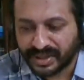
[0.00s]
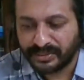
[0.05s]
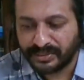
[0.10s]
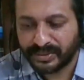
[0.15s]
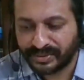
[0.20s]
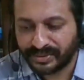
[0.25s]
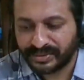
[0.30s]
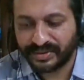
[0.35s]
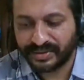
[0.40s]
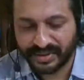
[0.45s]
our
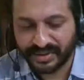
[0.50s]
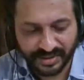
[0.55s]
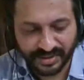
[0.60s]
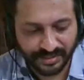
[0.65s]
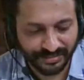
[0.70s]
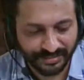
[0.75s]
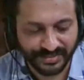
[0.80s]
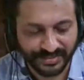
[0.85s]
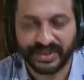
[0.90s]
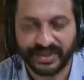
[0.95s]
own
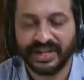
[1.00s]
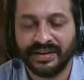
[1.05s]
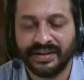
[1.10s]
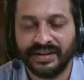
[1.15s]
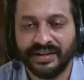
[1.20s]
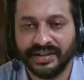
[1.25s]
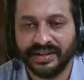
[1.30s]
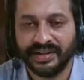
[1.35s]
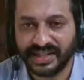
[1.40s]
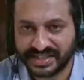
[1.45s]
modern
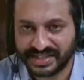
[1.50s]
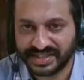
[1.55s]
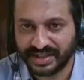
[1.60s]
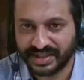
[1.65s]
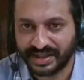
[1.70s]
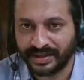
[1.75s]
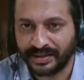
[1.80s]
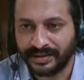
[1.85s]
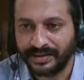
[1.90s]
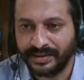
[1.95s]

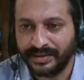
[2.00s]
history.